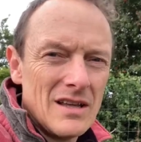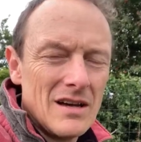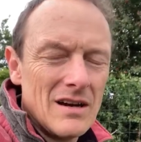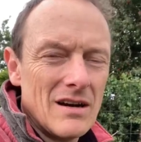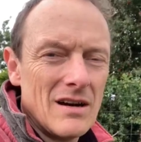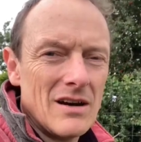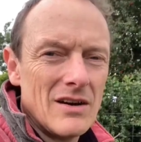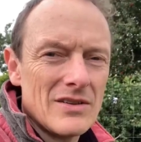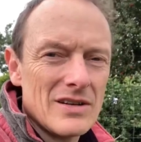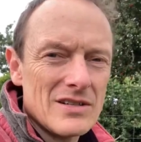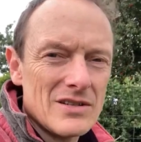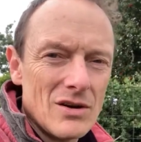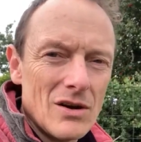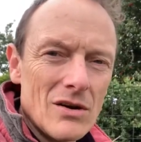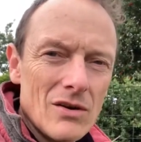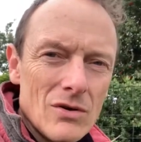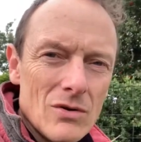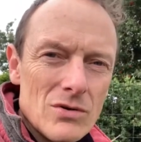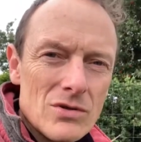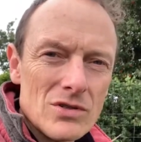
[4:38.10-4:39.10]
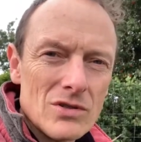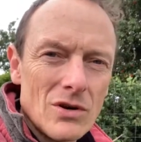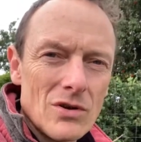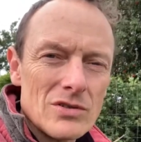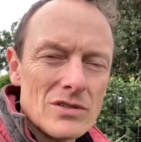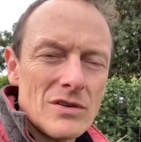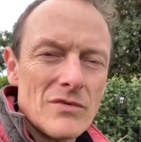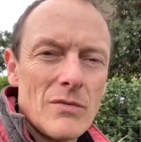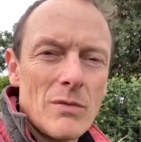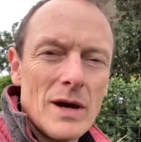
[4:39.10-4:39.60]
oh, there's all
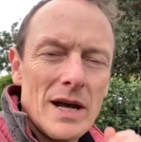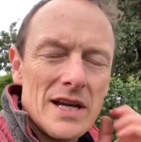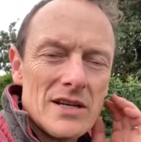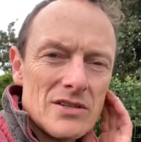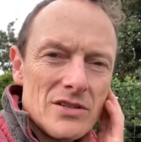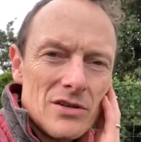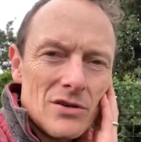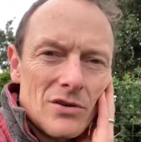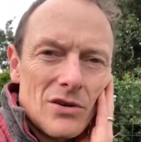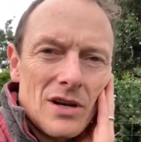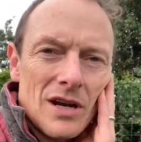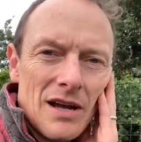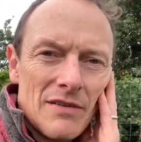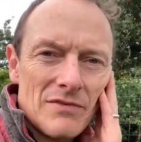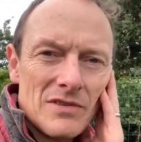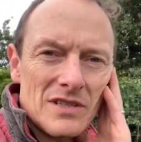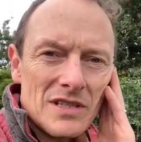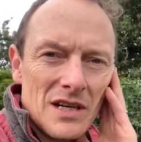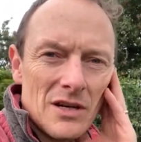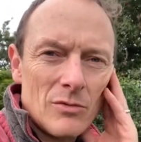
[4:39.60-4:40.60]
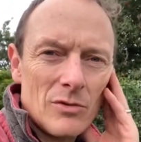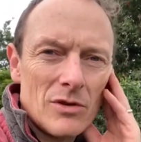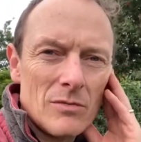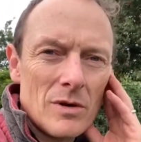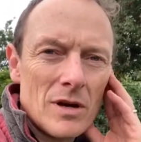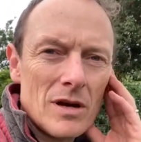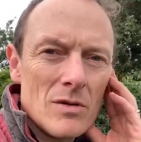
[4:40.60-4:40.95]
sorts of ways you can have to deal with them.